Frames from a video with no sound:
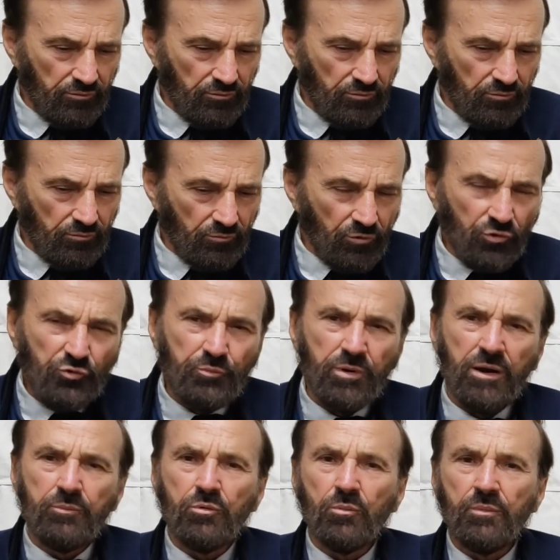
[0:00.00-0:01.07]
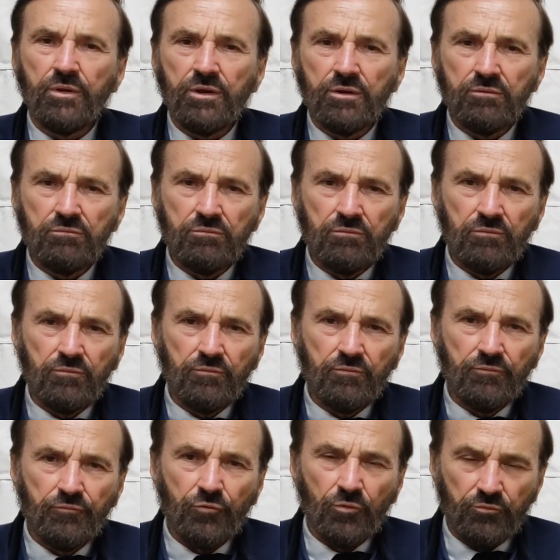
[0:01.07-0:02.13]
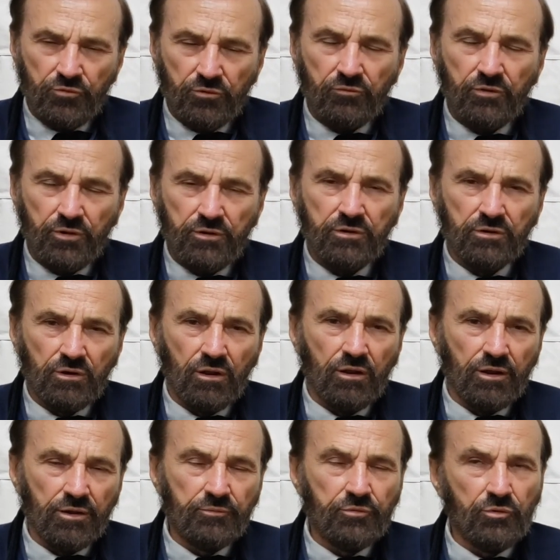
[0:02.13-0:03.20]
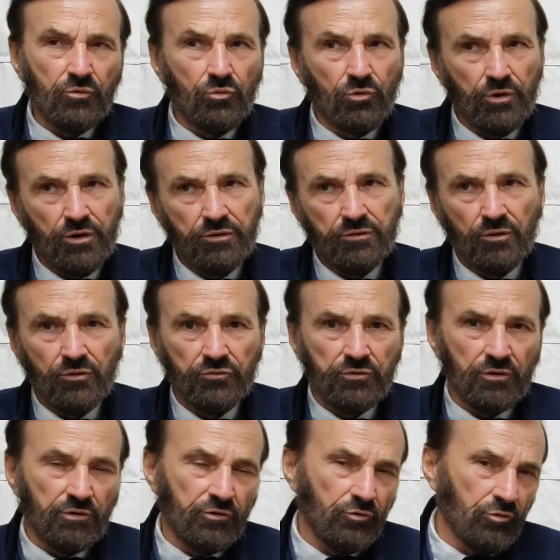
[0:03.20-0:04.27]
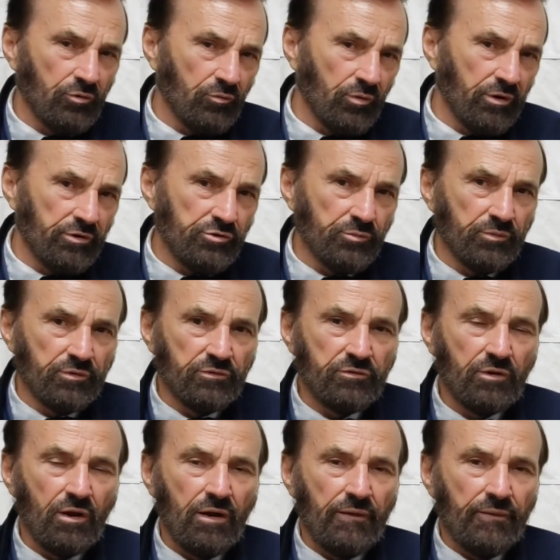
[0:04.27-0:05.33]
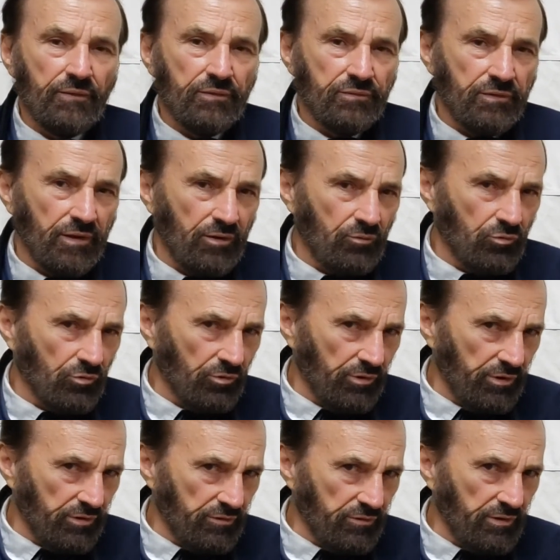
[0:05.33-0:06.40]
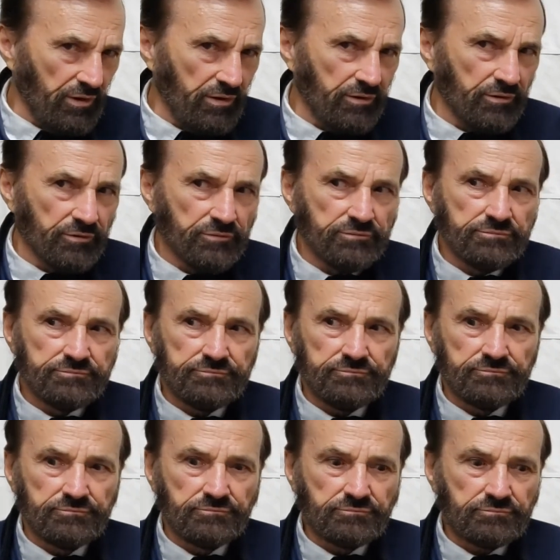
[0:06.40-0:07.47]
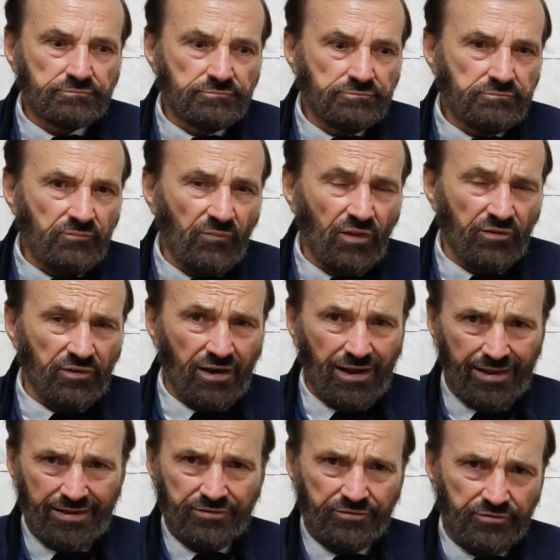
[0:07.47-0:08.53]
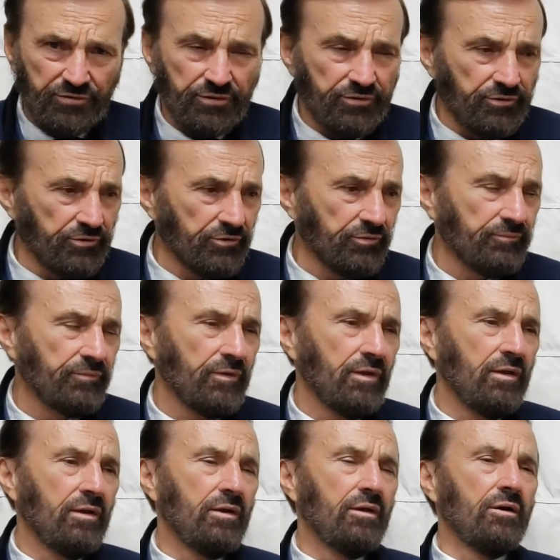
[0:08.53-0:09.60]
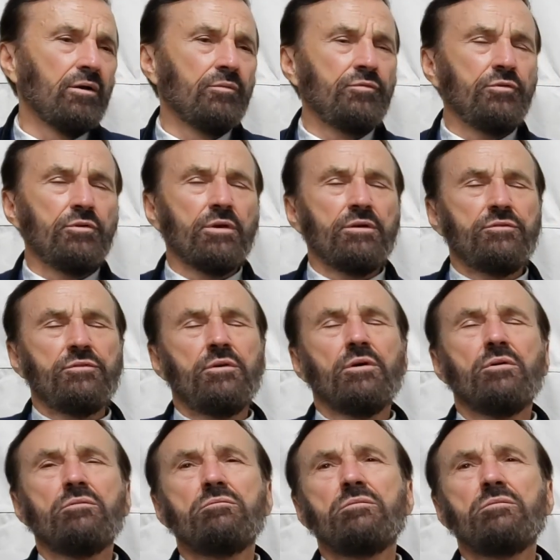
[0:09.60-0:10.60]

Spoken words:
newspaper men from civilian life who were in those Illinois regiments that were in town that I had sent here a few days ago,